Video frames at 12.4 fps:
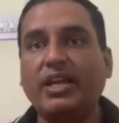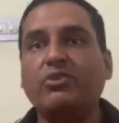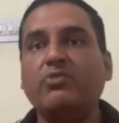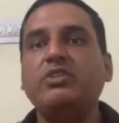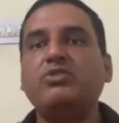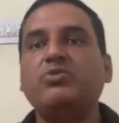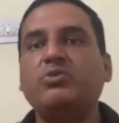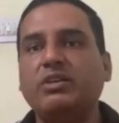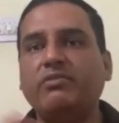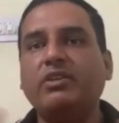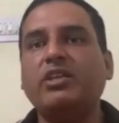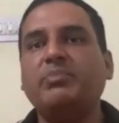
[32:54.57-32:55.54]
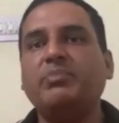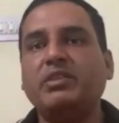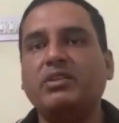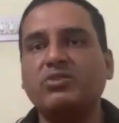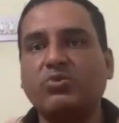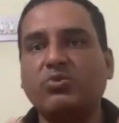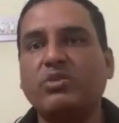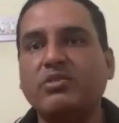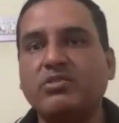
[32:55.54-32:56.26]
or which you develop in the squad,